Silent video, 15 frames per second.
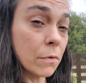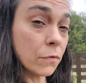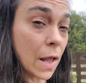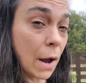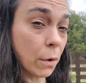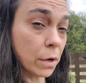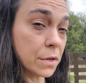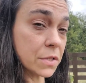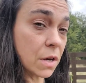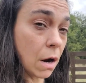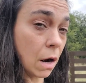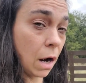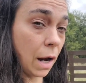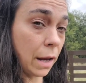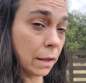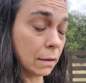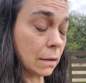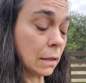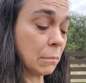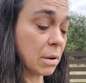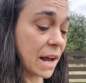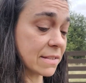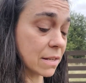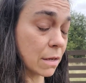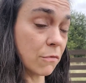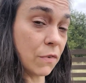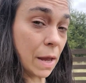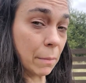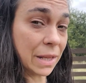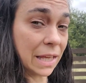flowers are in the brassica
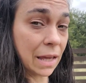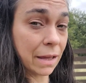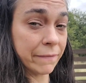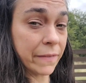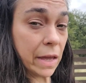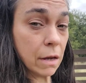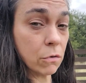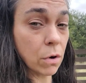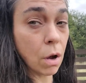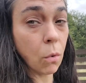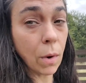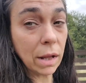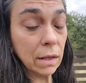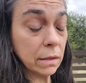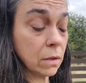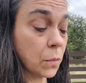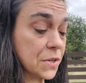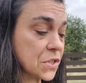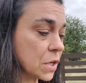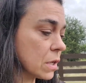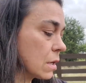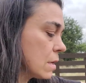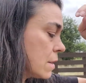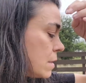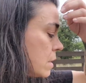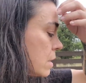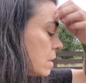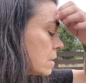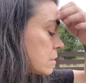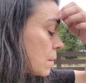family, and they grow well in the winter.
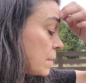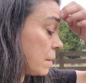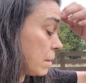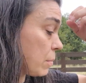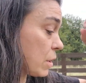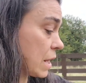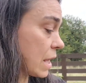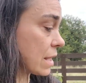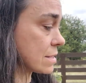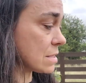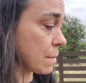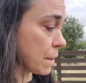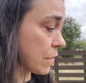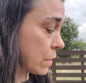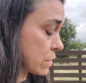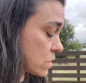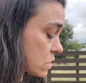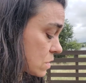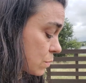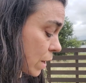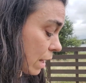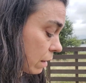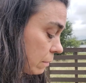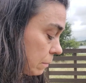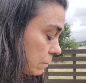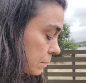So I'm going to be putting in some of those as well.